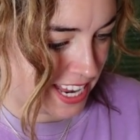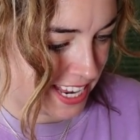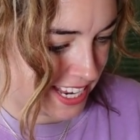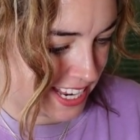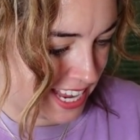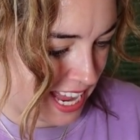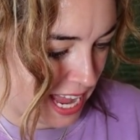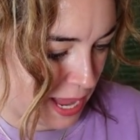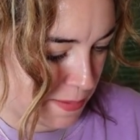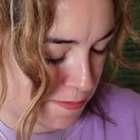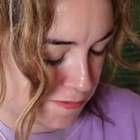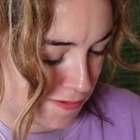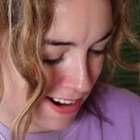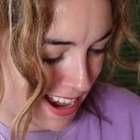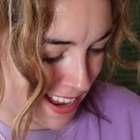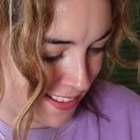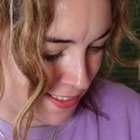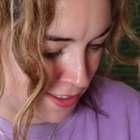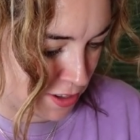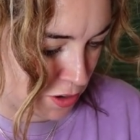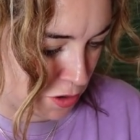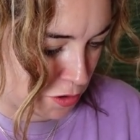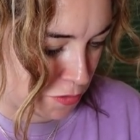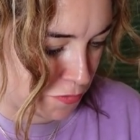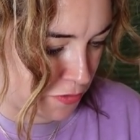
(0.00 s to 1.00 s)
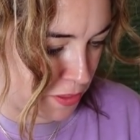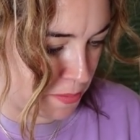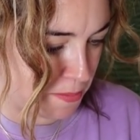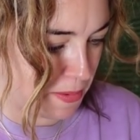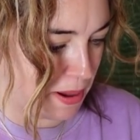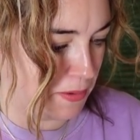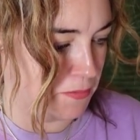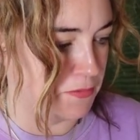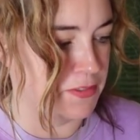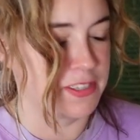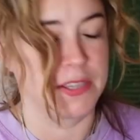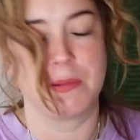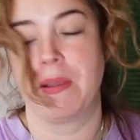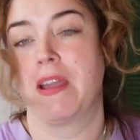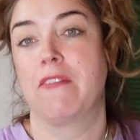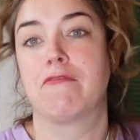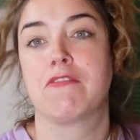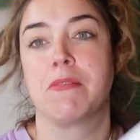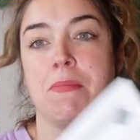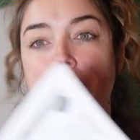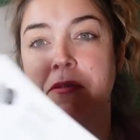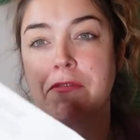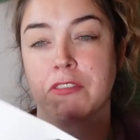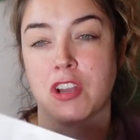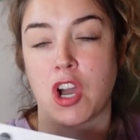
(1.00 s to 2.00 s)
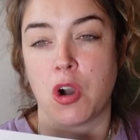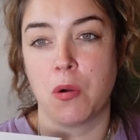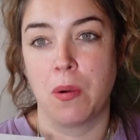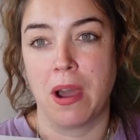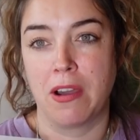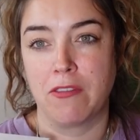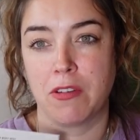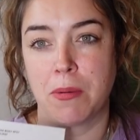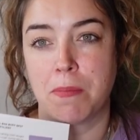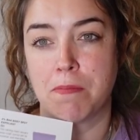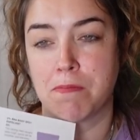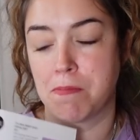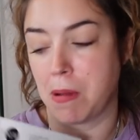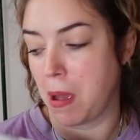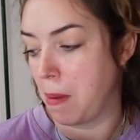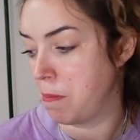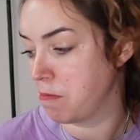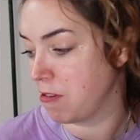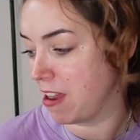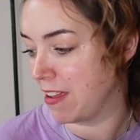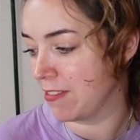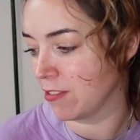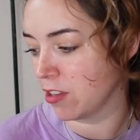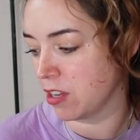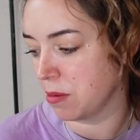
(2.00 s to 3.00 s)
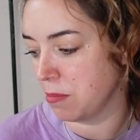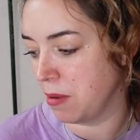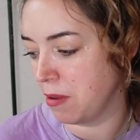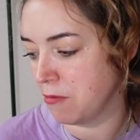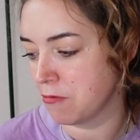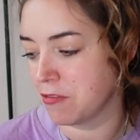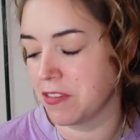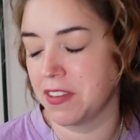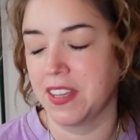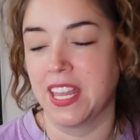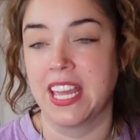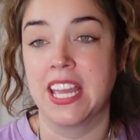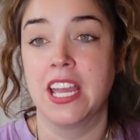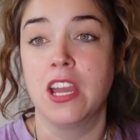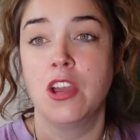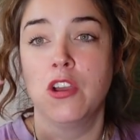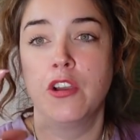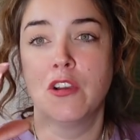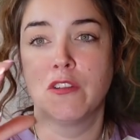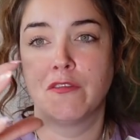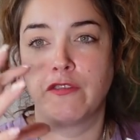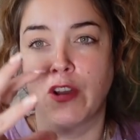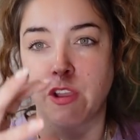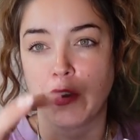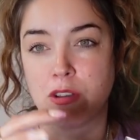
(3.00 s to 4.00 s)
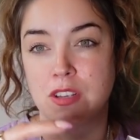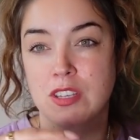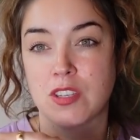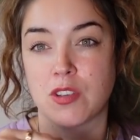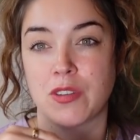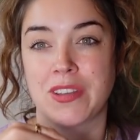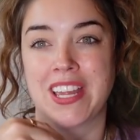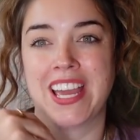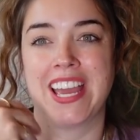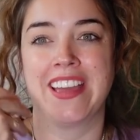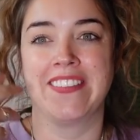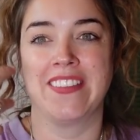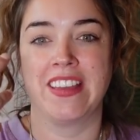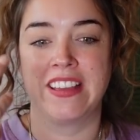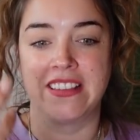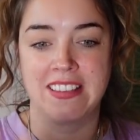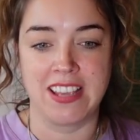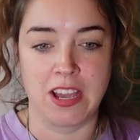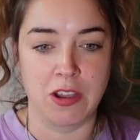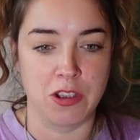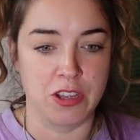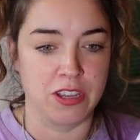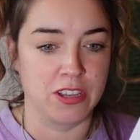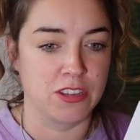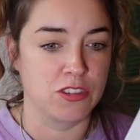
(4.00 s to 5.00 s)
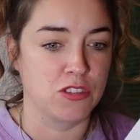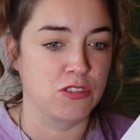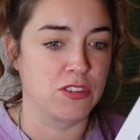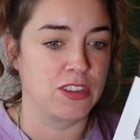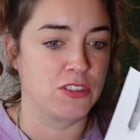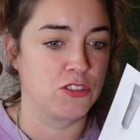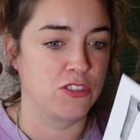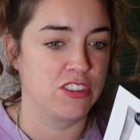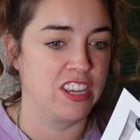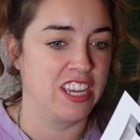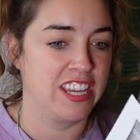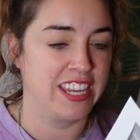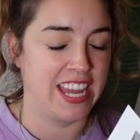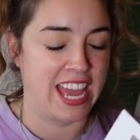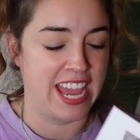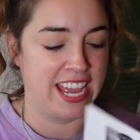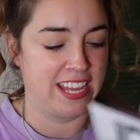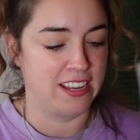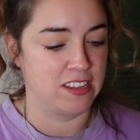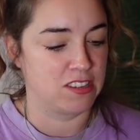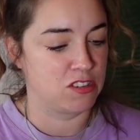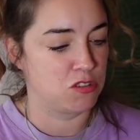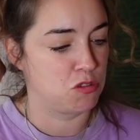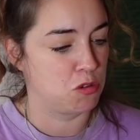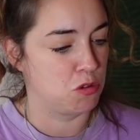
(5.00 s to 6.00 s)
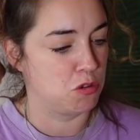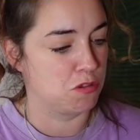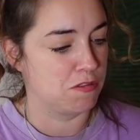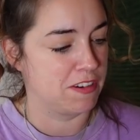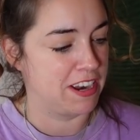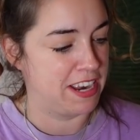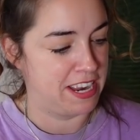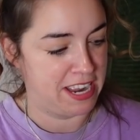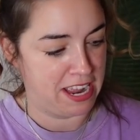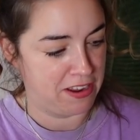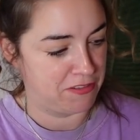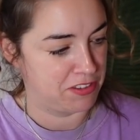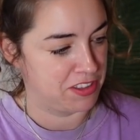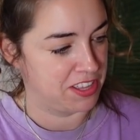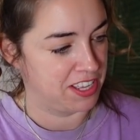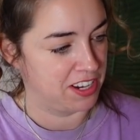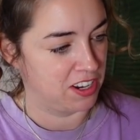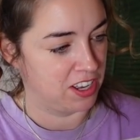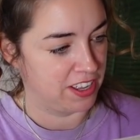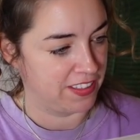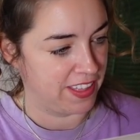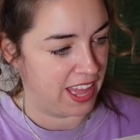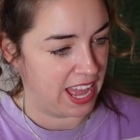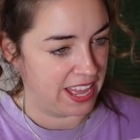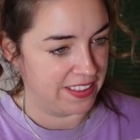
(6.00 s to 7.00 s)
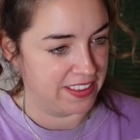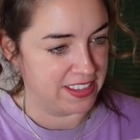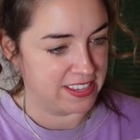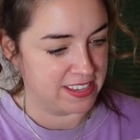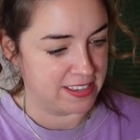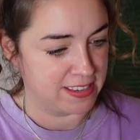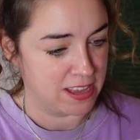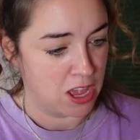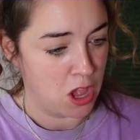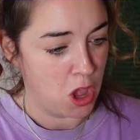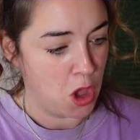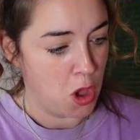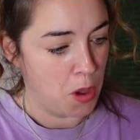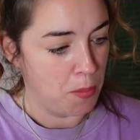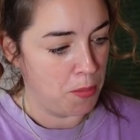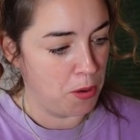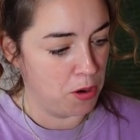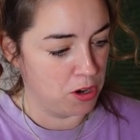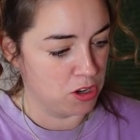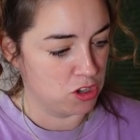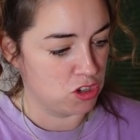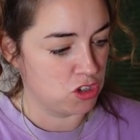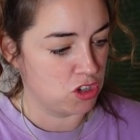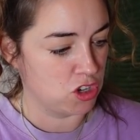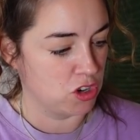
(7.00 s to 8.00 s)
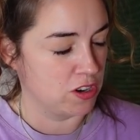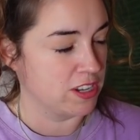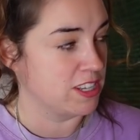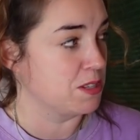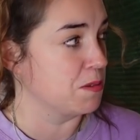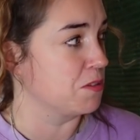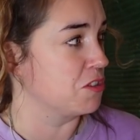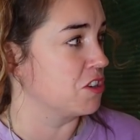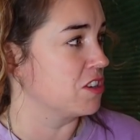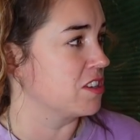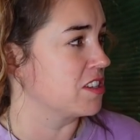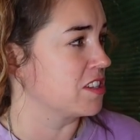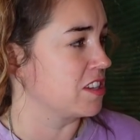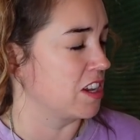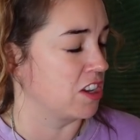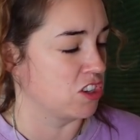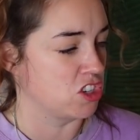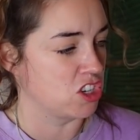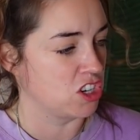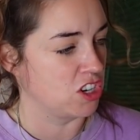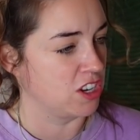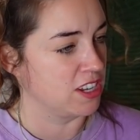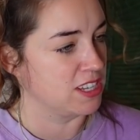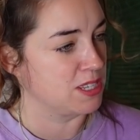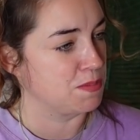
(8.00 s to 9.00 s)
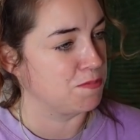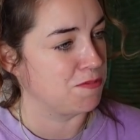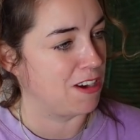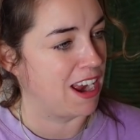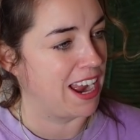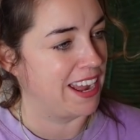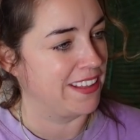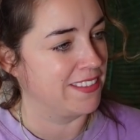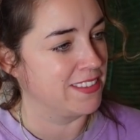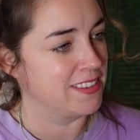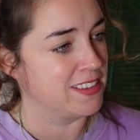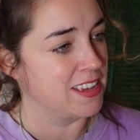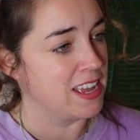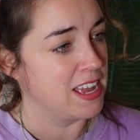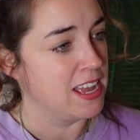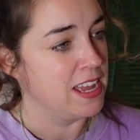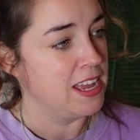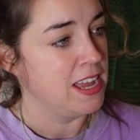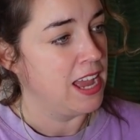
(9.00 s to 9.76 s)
Skincare, brand of the month. So every month Cult will have a brand of the month and they focus on it and they tell you the DNA, the story, everything like that. And this is Paula's Choice, which is such a nice brand.